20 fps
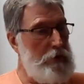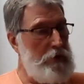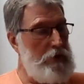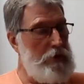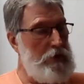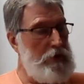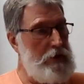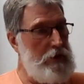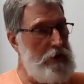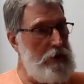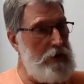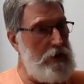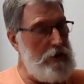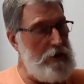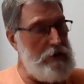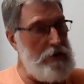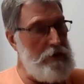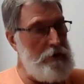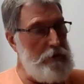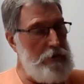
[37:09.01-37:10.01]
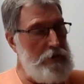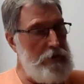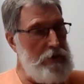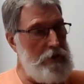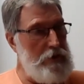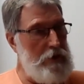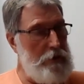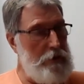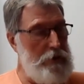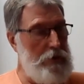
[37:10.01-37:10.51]
which deals with
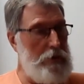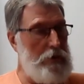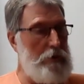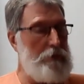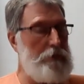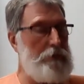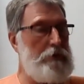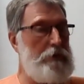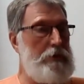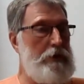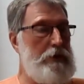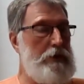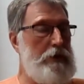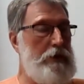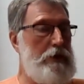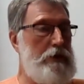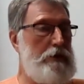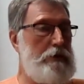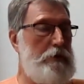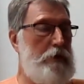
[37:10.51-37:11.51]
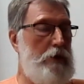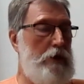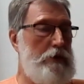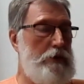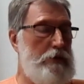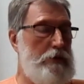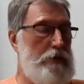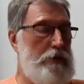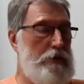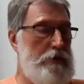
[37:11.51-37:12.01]
the subject of the three states of
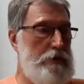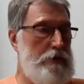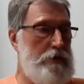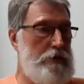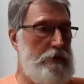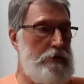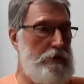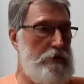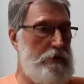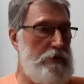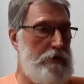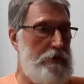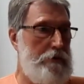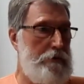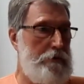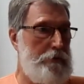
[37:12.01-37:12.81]
consciousness,